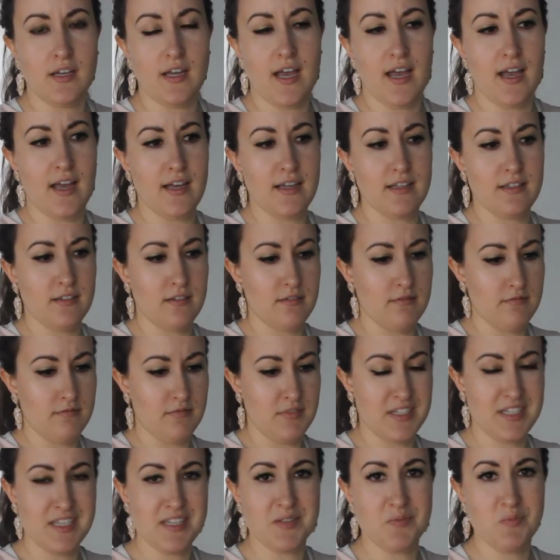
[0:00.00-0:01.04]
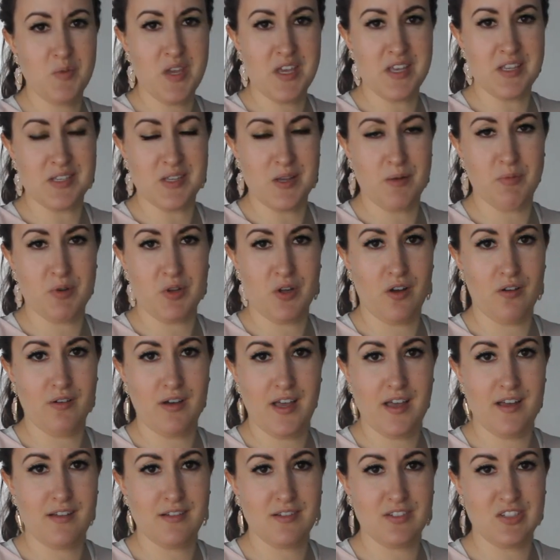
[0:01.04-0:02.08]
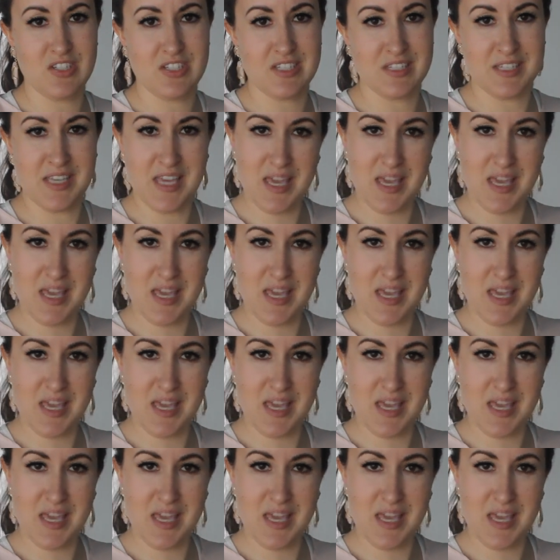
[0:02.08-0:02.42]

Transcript: And this is me, so I'm gonna go ahead and just